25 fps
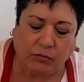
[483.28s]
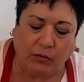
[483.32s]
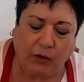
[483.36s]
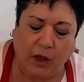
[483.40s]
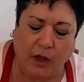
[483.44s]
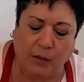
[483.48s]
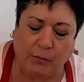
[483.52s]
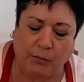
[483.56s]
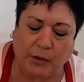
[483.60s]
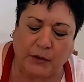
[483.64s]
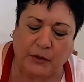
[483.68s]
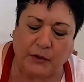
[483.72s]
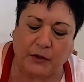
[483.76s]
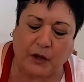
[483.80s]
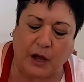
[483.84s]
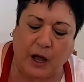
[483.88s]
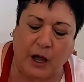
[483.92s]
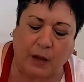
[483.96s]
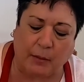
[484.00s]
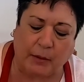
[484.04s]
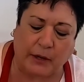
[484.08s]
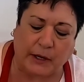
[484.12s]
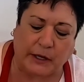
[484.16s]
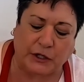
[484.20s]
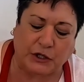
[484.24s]
And put the
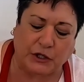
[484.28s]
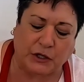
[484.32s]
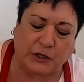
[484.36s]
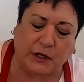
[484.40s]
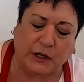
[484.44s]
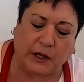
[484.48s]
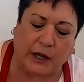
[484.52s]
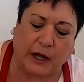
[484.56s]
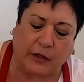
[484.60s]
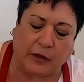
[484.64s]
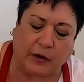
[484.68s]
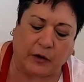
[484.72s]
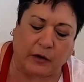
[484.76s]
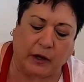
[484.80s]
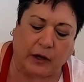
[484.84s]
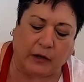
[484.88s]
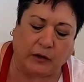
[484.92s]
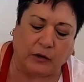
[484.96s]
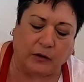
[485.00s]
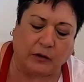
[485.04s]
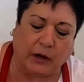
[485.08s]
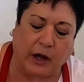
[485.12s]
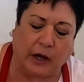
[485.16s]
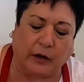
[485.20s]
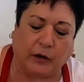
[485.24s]
combination together, and
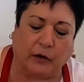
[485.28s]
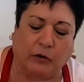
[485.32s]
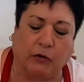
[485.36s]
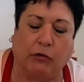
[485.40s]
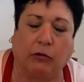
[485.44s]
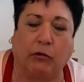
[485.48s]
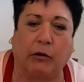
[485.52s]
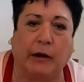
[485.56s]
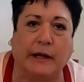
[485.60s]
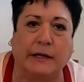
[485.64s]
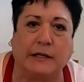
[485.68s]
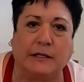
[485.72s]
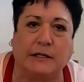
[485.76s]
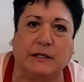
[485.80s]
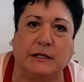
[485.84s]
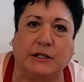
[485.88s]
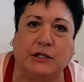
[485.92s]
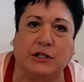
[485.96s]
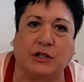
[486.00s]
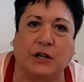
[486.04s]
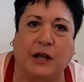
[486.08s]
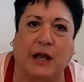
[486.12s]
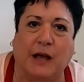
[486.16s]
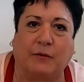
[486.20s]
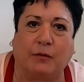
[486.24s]
you've got a great
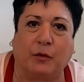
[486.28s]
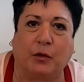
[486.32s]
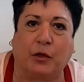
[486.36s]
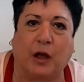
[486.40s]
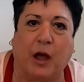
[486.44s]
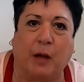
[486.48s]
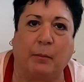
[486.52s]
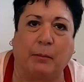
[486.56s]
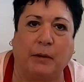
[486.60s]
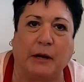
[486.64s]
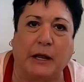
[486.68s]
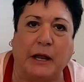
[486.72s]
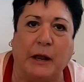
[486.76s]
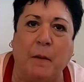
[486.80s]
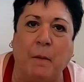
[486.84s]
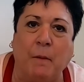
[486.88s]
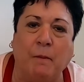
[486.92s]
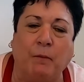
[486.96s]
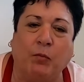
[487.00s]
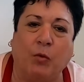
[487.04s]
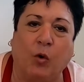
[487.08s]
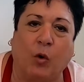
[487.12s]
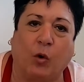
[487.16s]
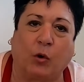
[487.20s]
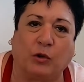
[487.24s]
dish to have with company
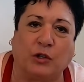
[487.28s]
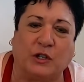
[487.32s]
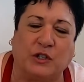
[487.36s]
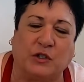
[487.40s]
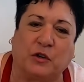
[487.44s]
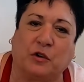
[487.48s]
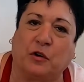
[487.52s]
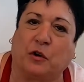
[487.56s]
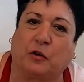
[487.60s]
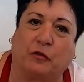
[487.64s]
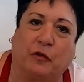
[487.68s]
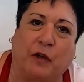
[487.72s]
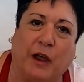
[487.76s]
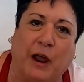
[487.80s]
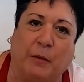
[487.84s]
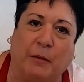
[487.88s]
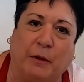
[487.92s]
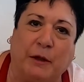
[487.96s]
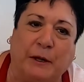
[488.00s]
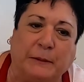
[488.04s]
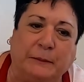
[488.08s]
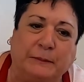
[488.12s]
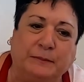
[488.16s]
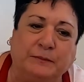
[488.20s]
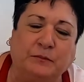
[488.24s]
or just your family.